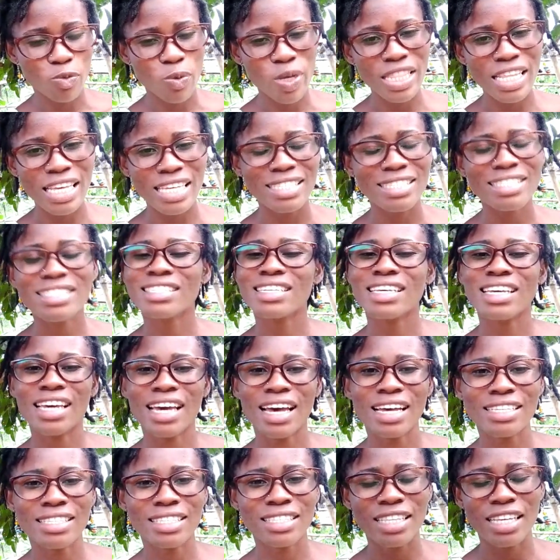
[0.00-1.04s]
When they see
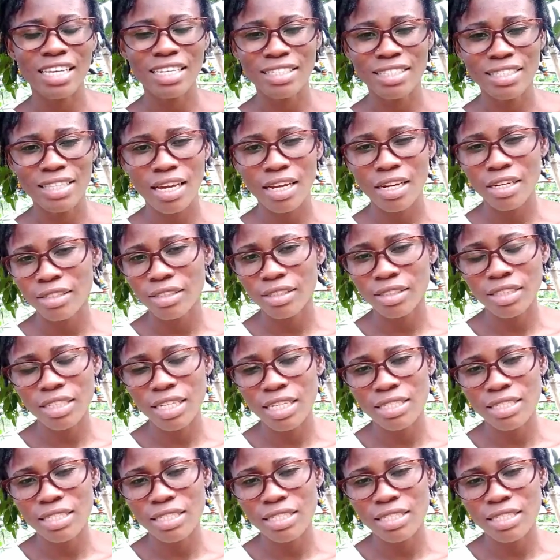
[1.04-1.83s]
us, they start